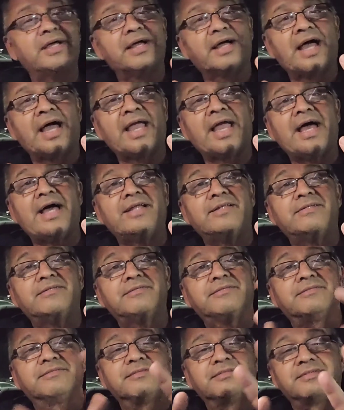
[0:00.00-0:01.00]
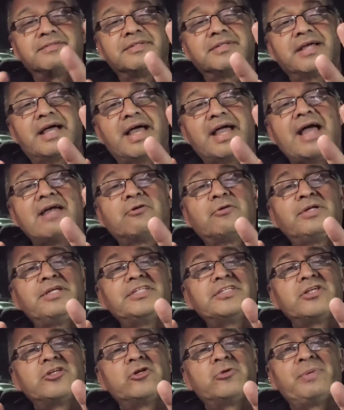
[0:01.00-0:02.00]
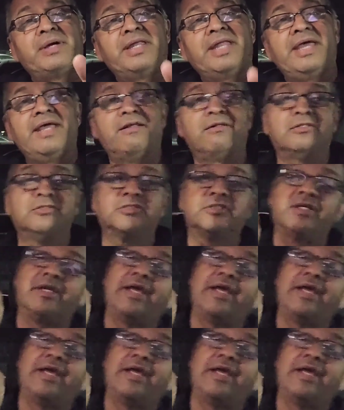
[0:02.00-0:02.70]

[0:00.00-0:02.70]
I got grease under my nails,